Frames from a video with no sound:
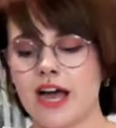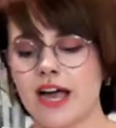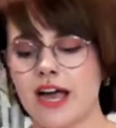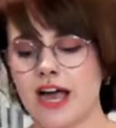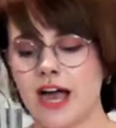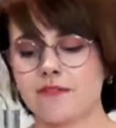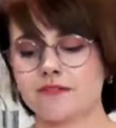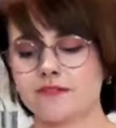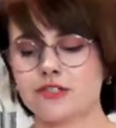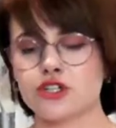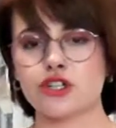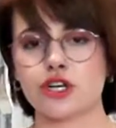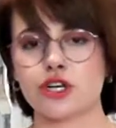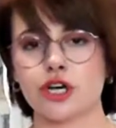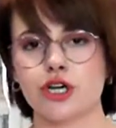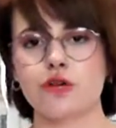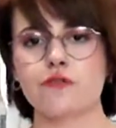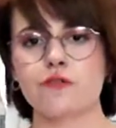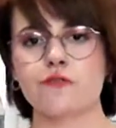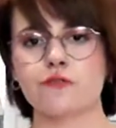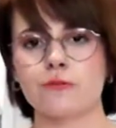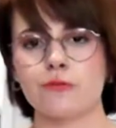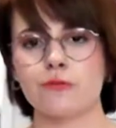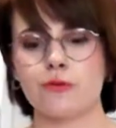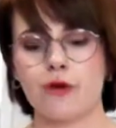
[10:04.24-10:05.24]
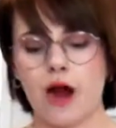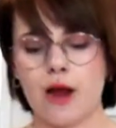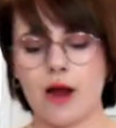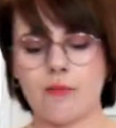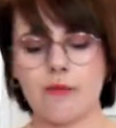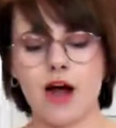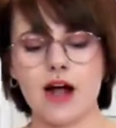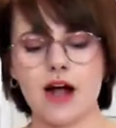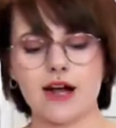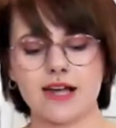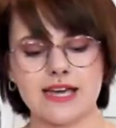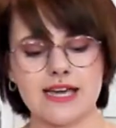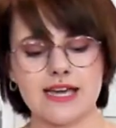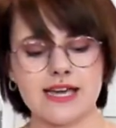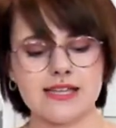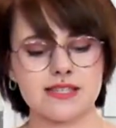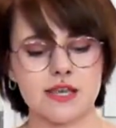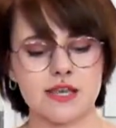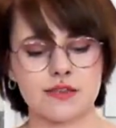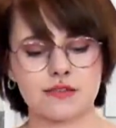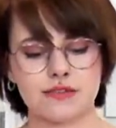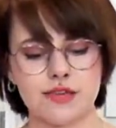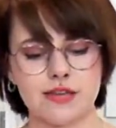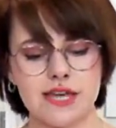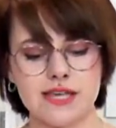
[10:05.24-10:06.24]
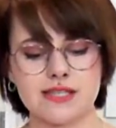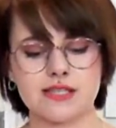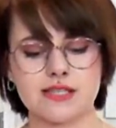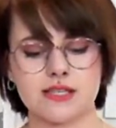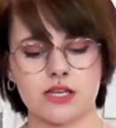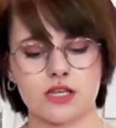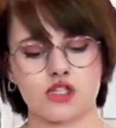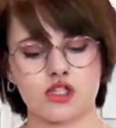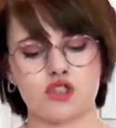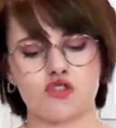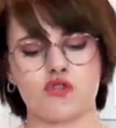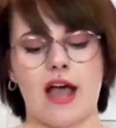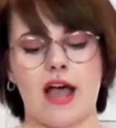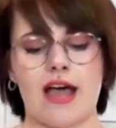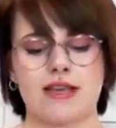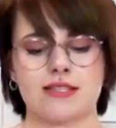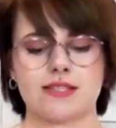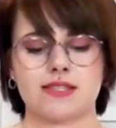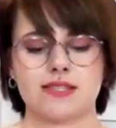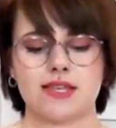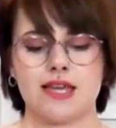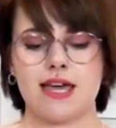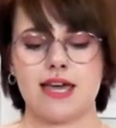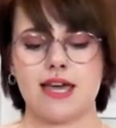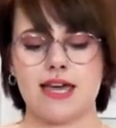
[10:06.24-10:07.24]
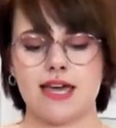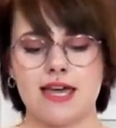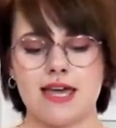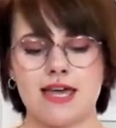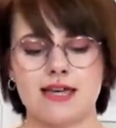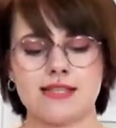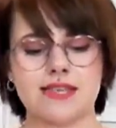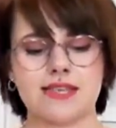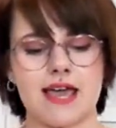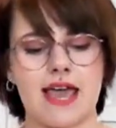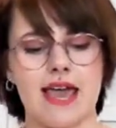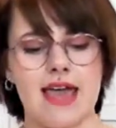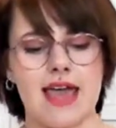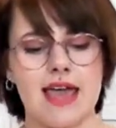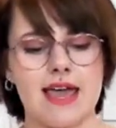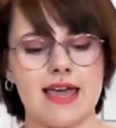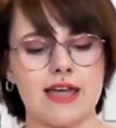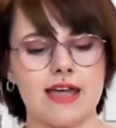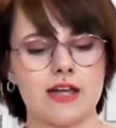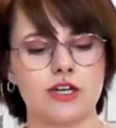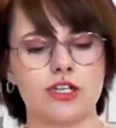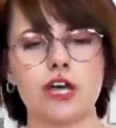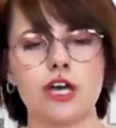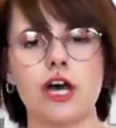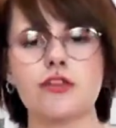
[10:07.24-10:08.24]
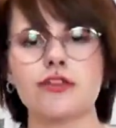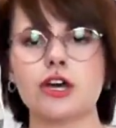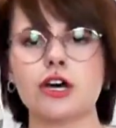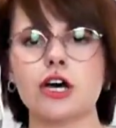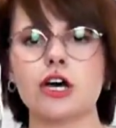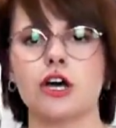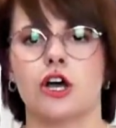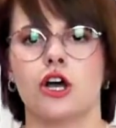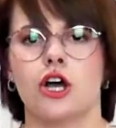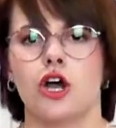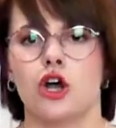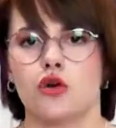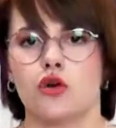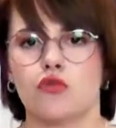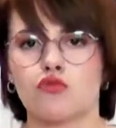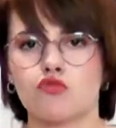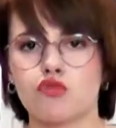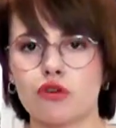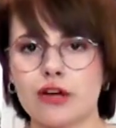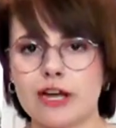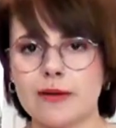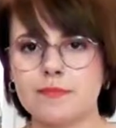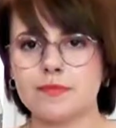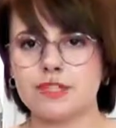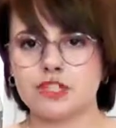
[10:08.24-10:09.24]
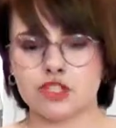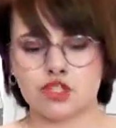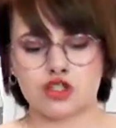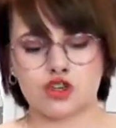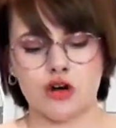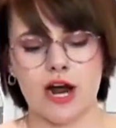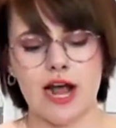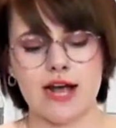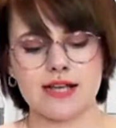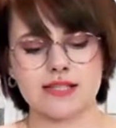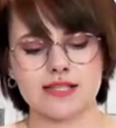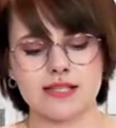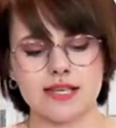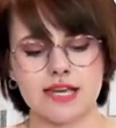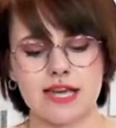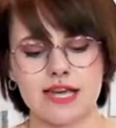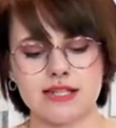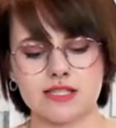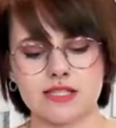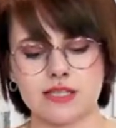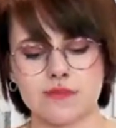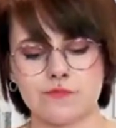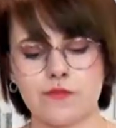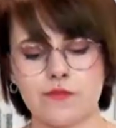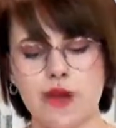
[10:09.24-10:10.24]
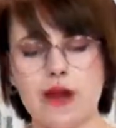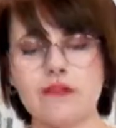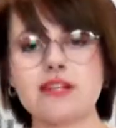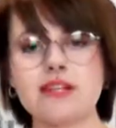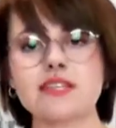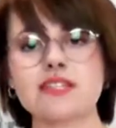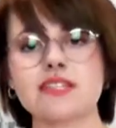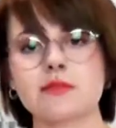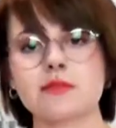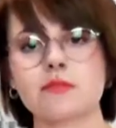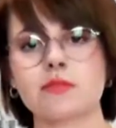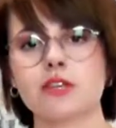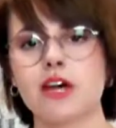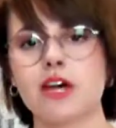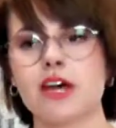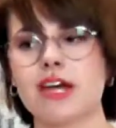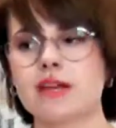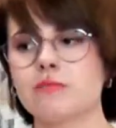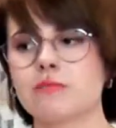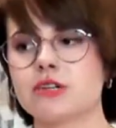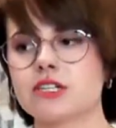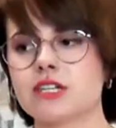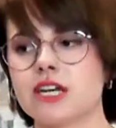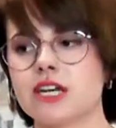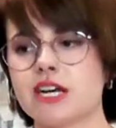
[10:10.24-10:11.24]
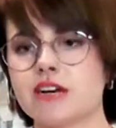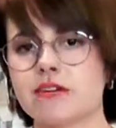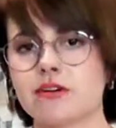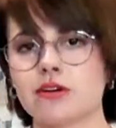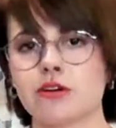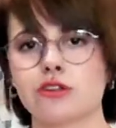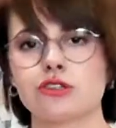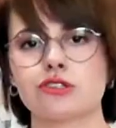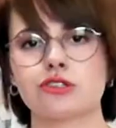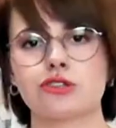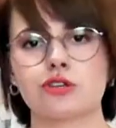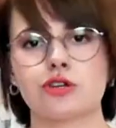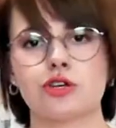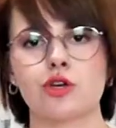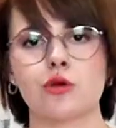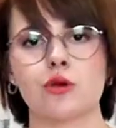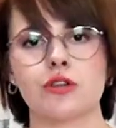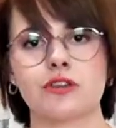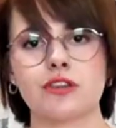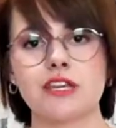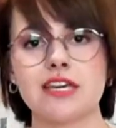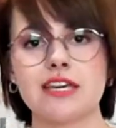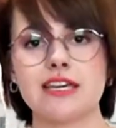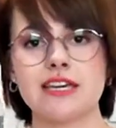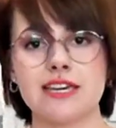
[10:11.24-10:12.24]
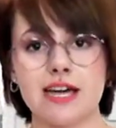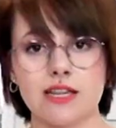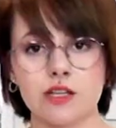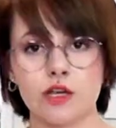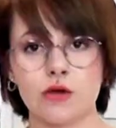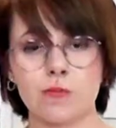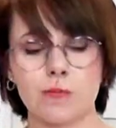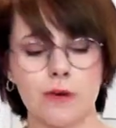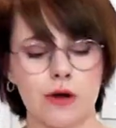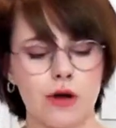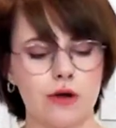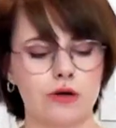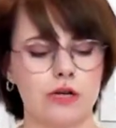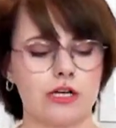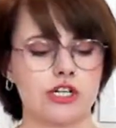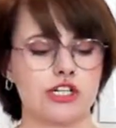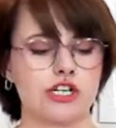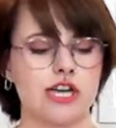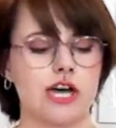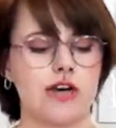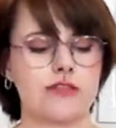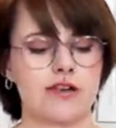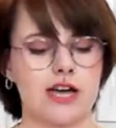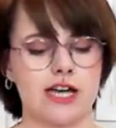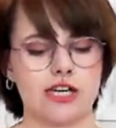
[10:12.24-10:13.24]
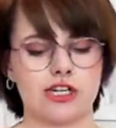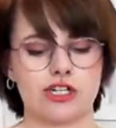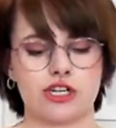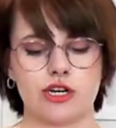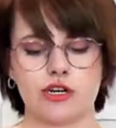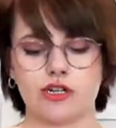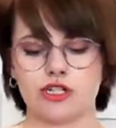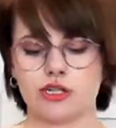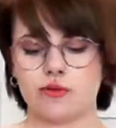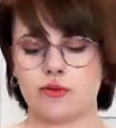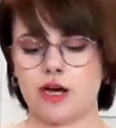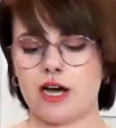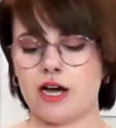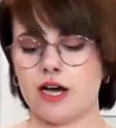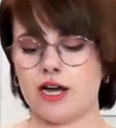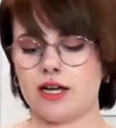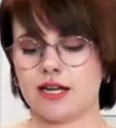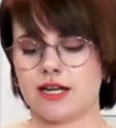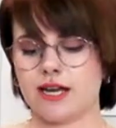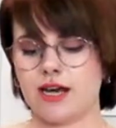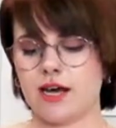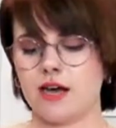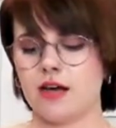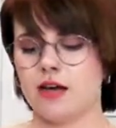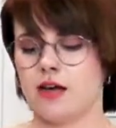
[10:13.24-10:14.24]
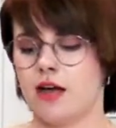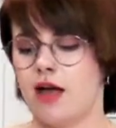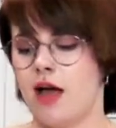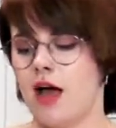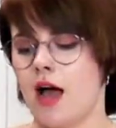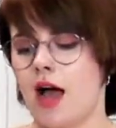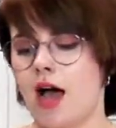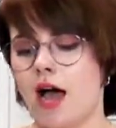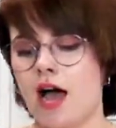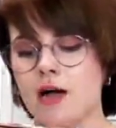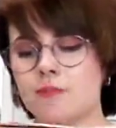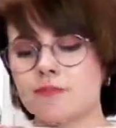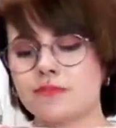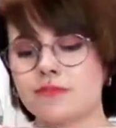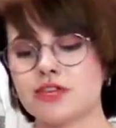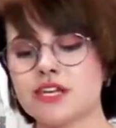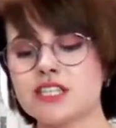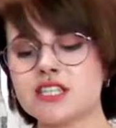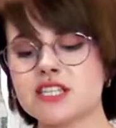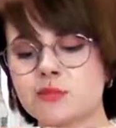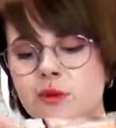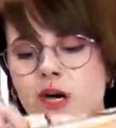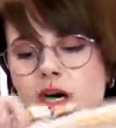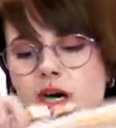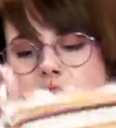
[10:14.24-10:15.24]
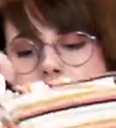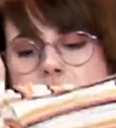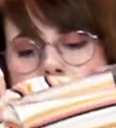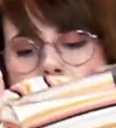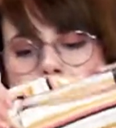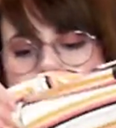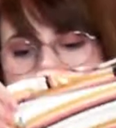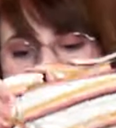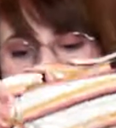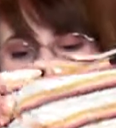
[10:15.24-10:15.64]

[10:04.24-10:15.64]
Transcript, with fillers: that I have to show you from Primark is this dress. It is a, another ribbed dress. It's very similar in material to the yellow polo shirt that I showed you earlier. Um, this one